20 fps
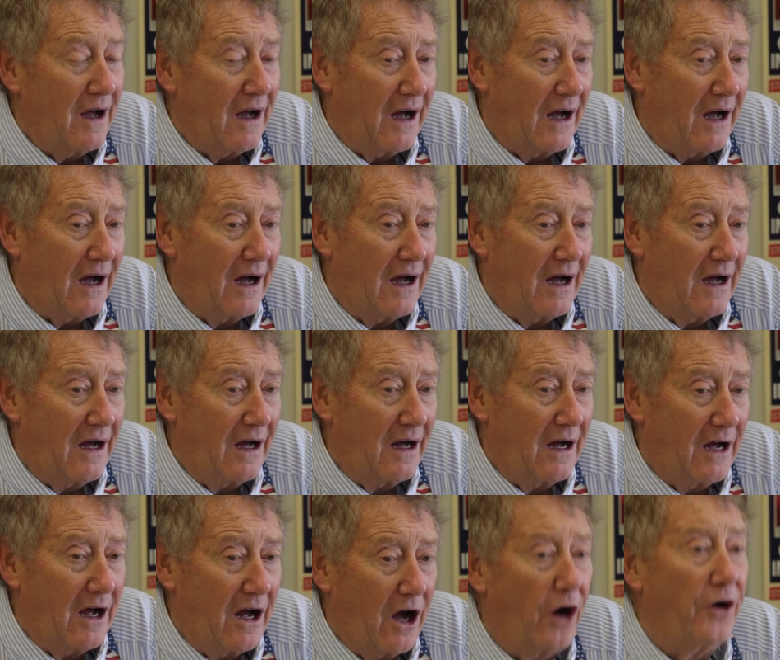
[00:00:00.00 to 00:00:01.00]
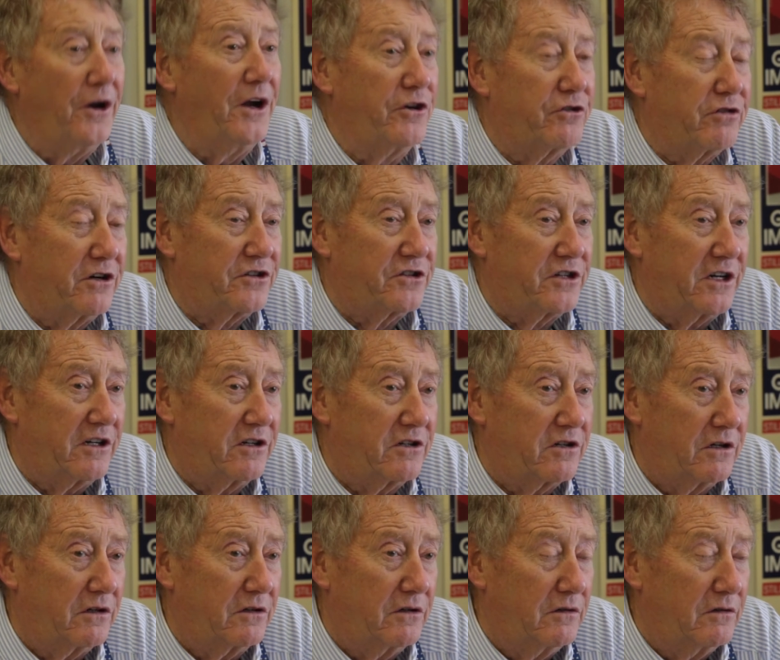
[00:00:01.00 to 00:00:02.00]
uninteresting
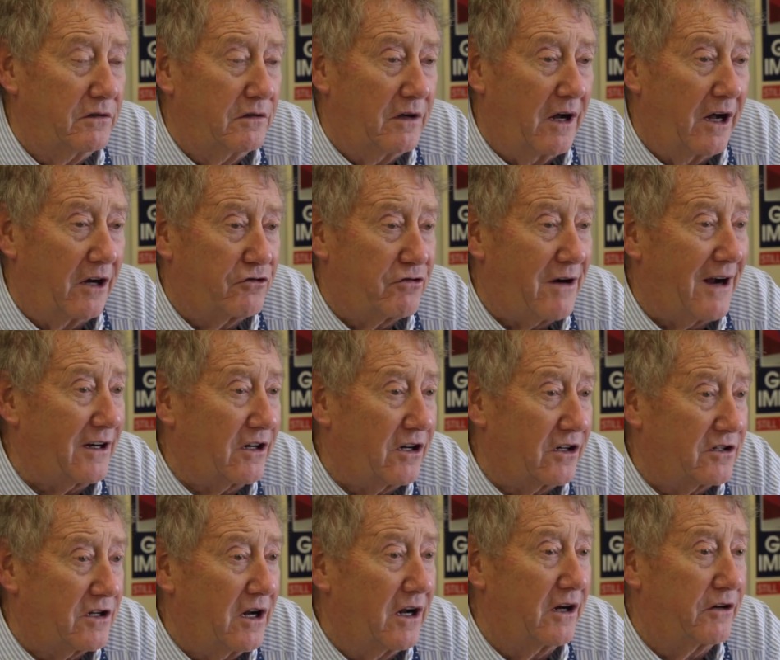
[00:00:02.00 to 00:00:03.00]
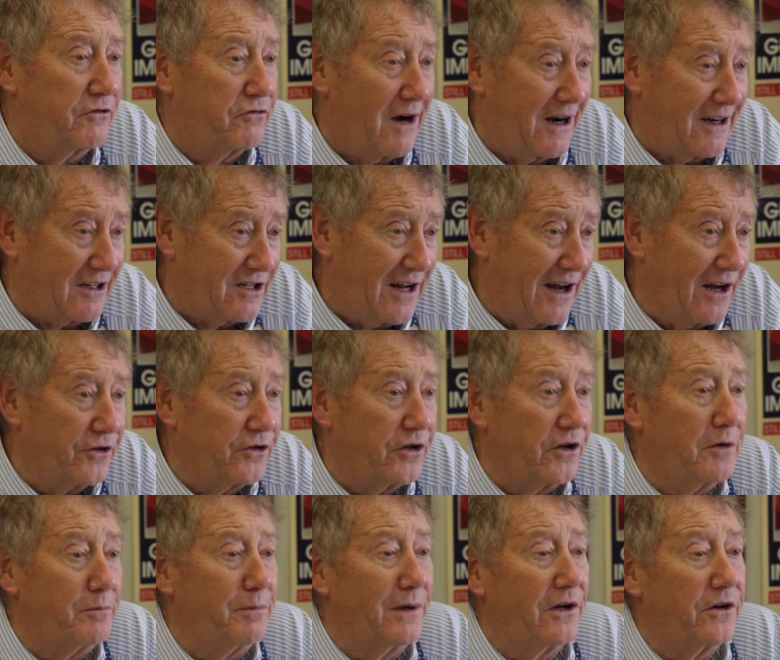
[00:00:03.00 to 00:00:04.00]
to attract talent
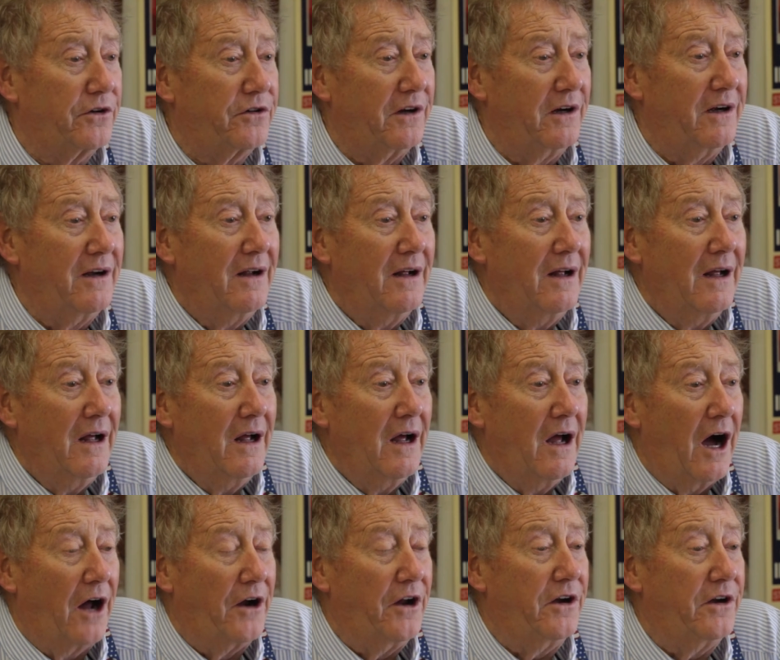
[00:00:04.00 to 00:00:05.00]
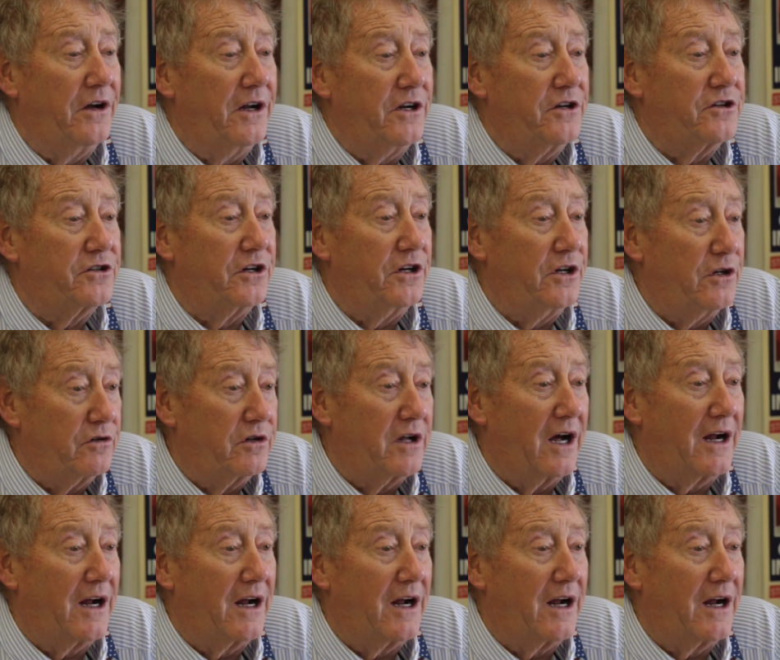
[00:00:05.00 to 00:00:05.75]
and ability, and it needs a new